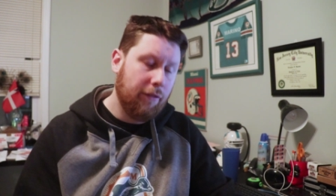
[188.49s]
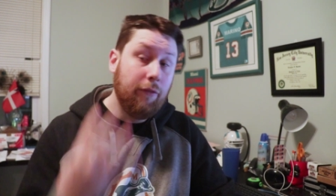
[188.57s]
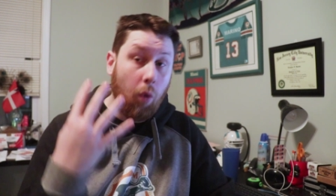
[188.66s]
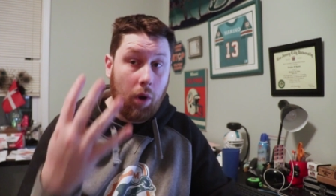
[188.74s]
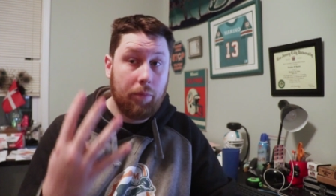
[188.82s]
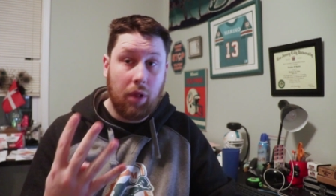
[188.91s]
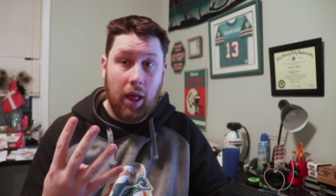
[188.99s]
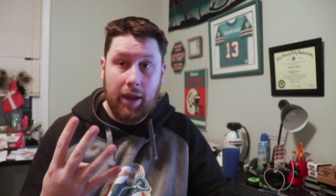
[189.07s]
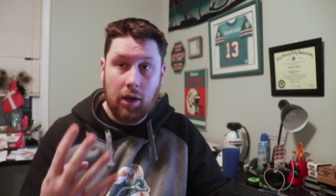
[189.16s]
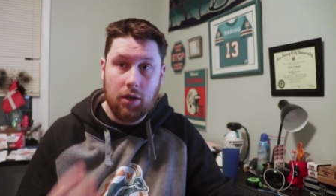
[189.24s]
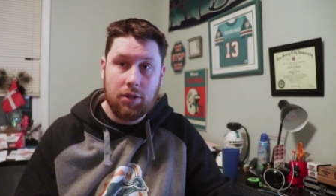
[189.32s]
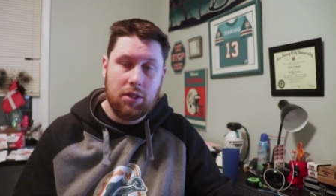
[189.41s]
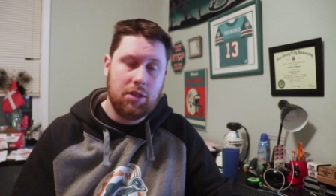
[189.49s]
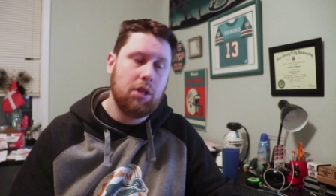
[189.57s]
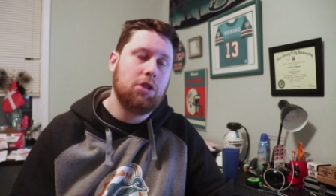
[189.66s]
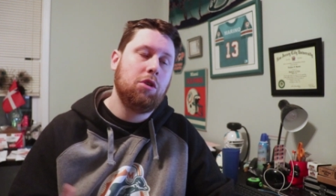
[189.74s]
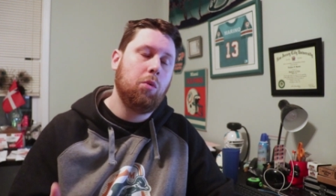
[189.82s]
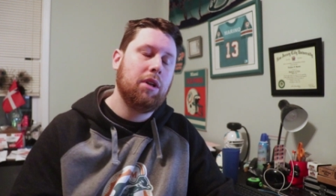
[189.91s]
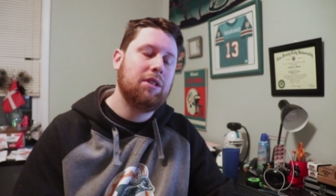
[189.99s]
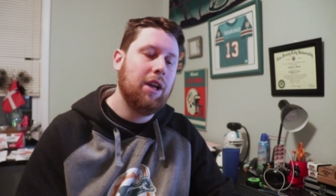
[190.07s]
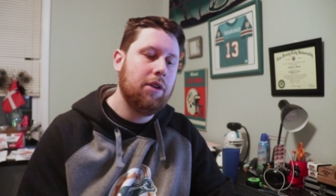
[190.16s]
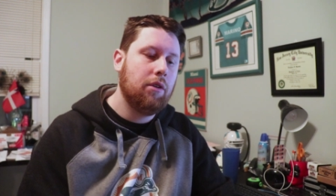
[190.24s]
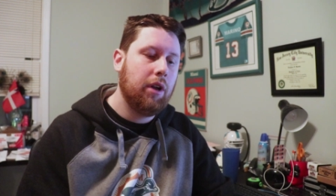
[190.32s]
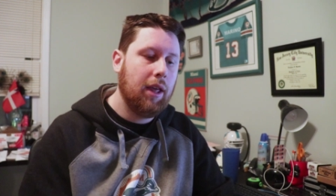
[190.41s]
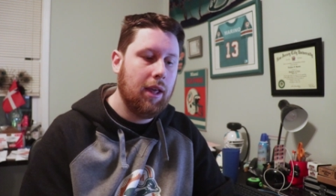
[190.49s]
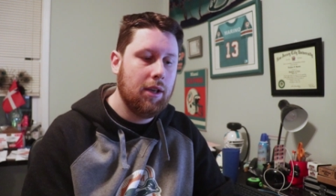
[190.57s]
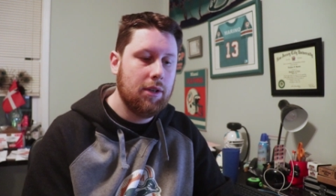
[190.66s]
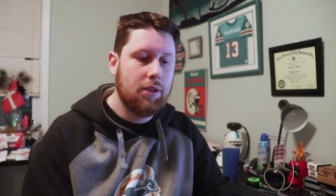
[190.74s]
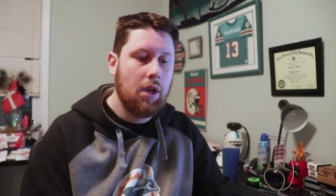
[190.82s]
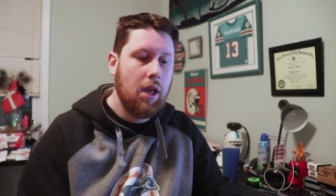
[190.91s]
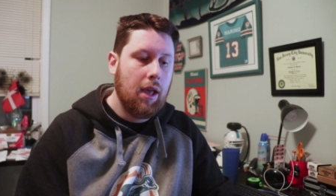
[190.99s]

four players, and essentially what a tendering is,